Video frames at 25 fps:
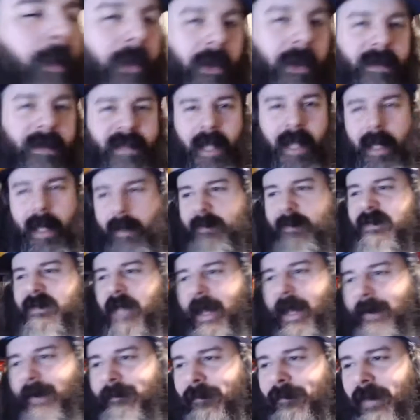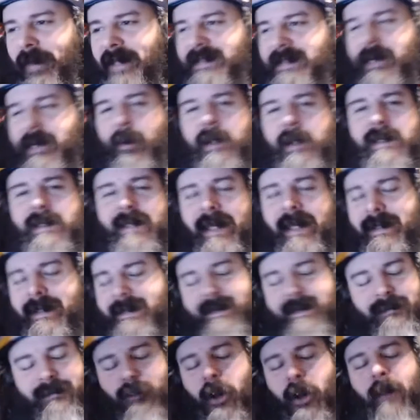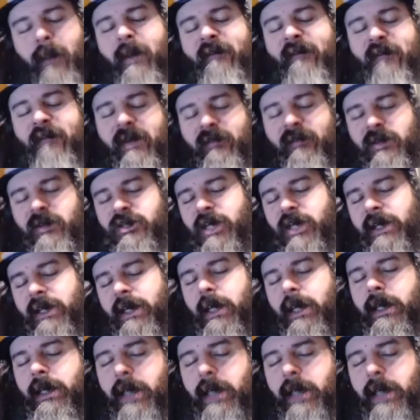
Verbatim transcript: those games. Yeah, that's one of my favorite Gen Con